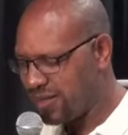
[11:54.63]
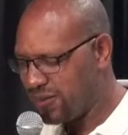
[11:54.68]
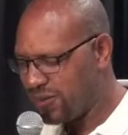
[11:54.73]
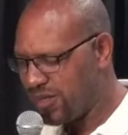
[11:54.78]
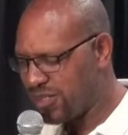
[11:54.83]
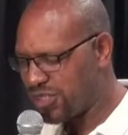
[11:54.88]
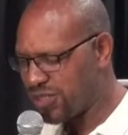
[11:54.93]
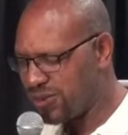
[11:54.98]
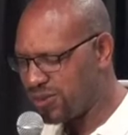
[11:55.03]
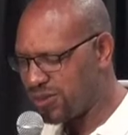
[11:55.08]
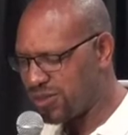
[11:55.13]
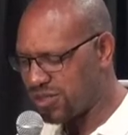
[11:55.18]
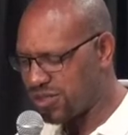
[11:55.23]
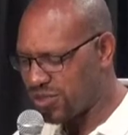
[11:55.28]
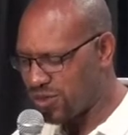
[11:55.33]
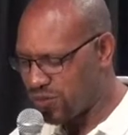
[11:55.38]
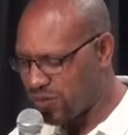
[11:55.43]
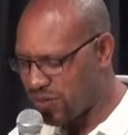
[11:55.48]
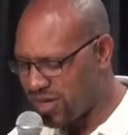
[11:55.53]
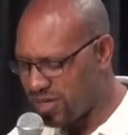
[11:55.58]
We choose to
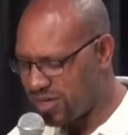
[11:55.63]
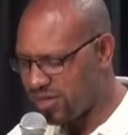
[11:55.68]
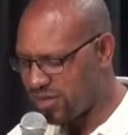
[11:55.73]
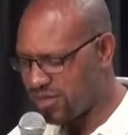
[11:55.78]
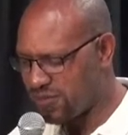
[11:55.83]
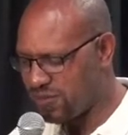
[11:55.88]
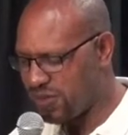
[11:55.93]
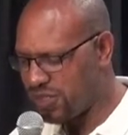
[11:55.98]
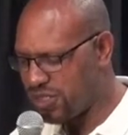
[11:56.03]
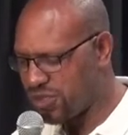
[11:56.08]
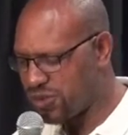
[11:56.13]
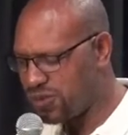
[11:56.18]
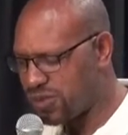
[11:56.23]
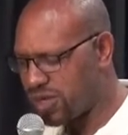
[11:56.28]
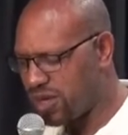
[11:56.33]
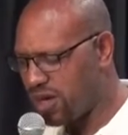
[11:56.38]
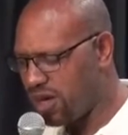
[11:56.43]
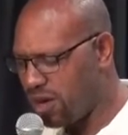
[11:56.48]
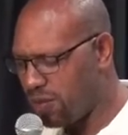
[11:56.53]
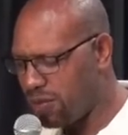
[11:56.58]
surrender. We choose
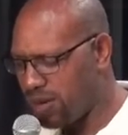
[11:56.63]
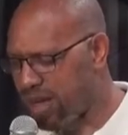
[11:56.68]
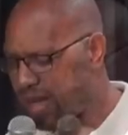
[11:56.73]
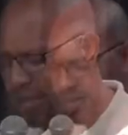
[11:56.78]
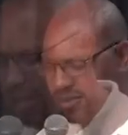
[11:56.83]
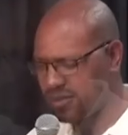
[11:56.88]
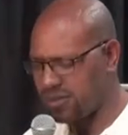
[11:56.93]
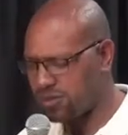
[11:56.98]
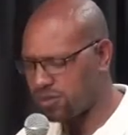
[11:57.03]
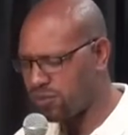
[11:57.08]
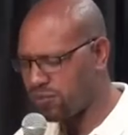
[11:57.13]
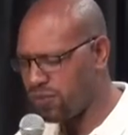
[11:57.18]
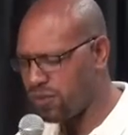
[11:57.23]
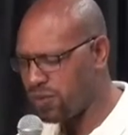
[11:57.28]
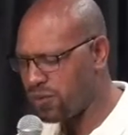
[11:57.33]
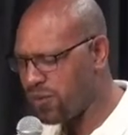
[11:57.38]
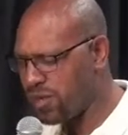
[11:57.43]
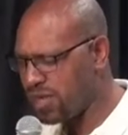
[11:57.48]
to humble ourselves before you.